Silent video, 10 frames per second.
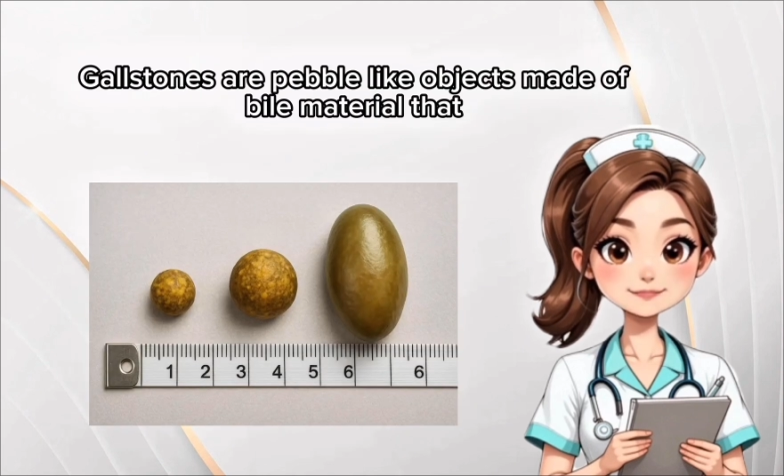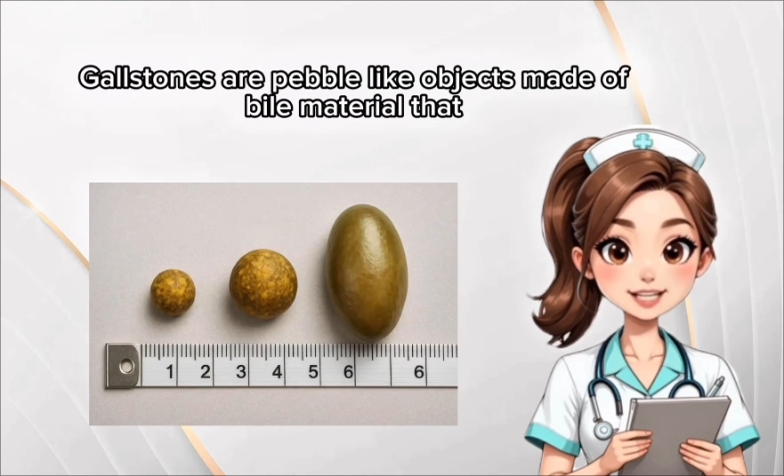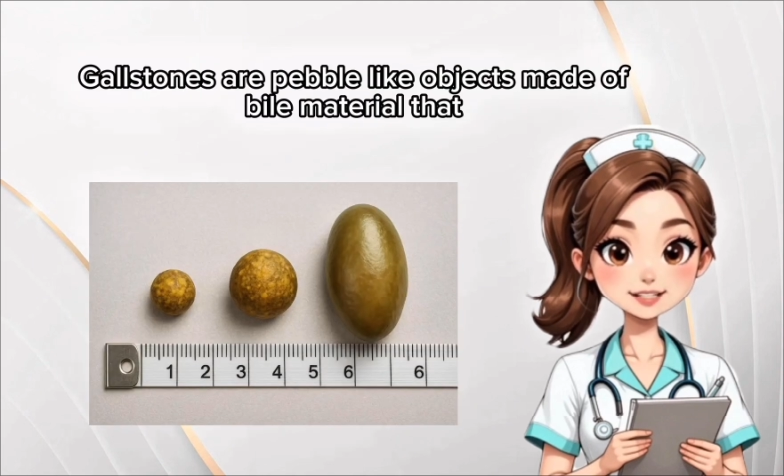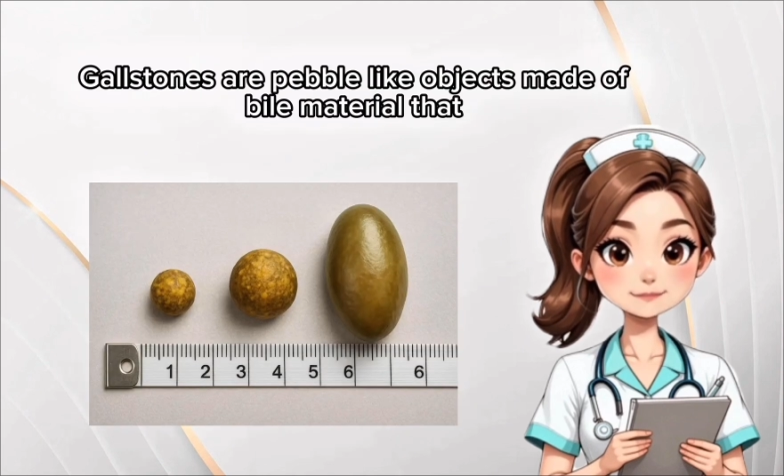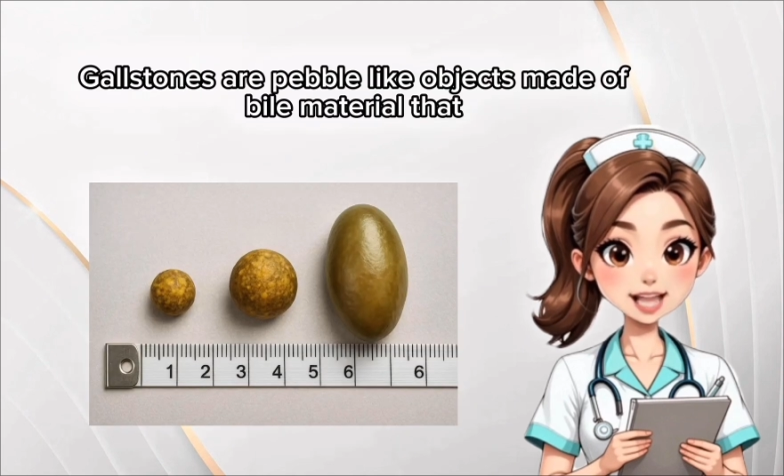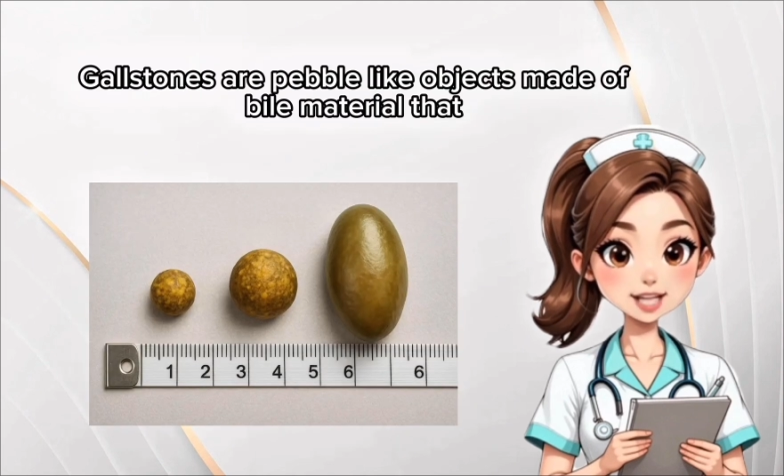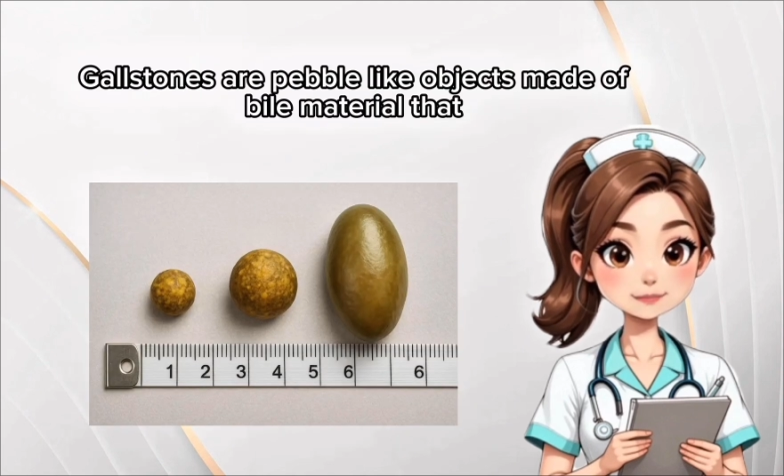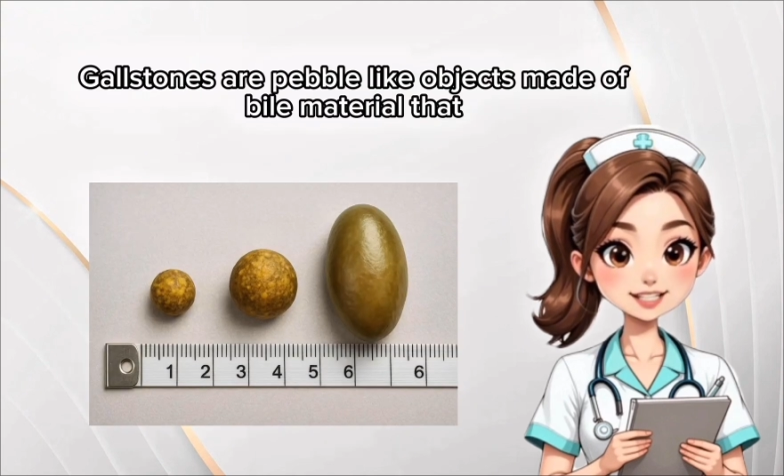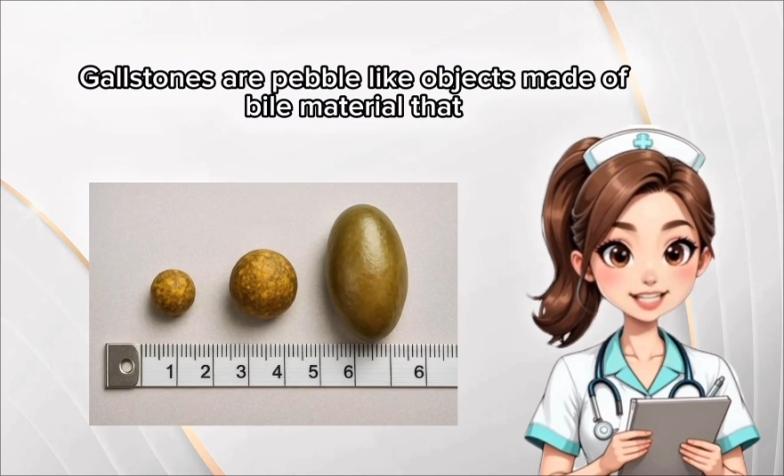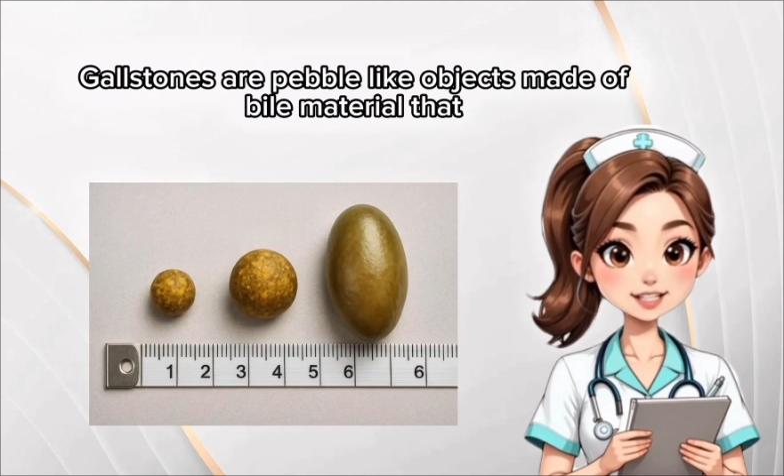made of bile
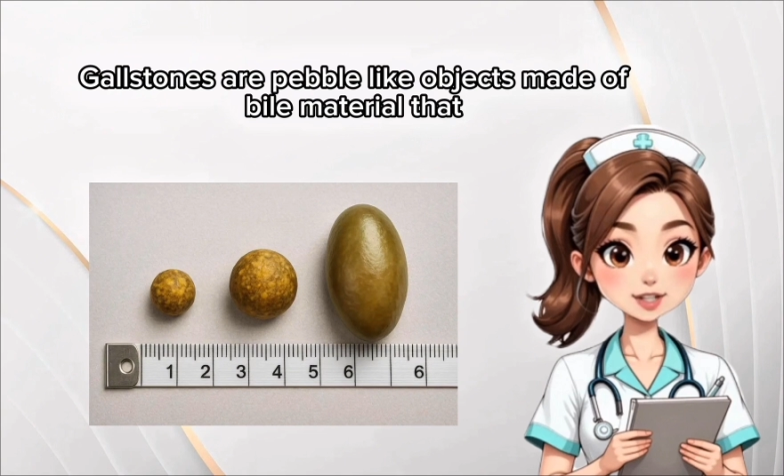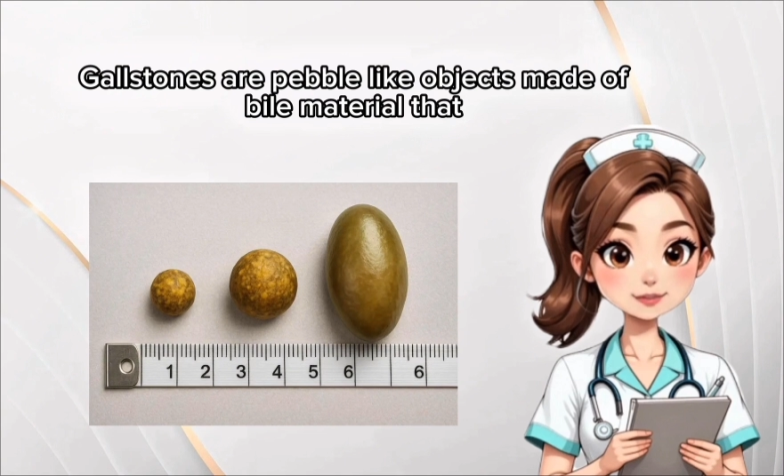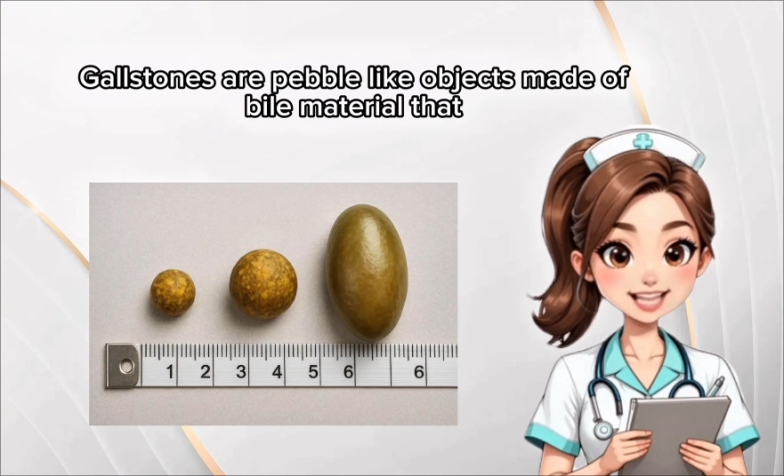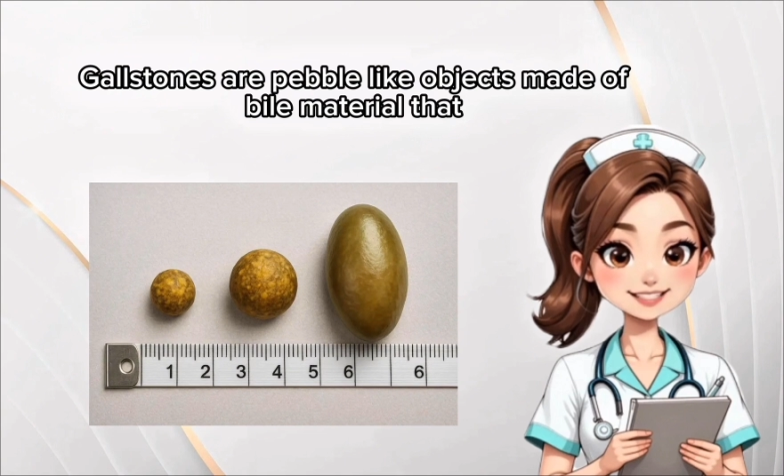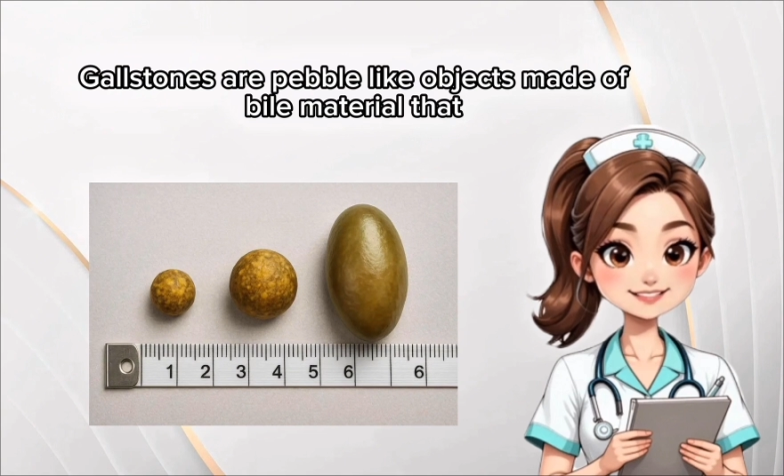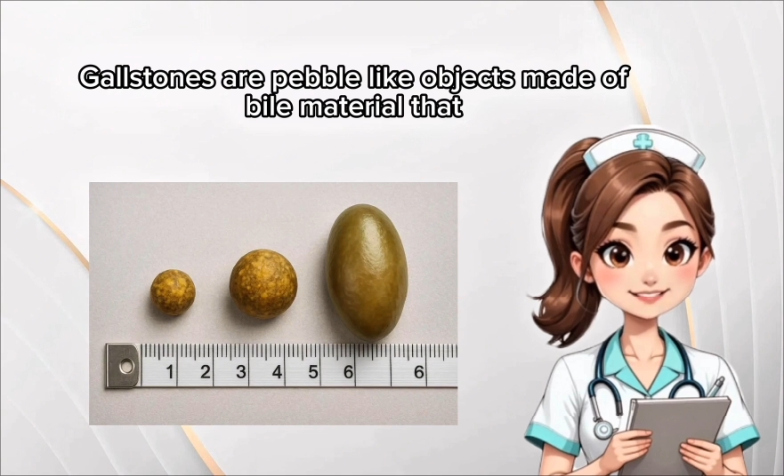material that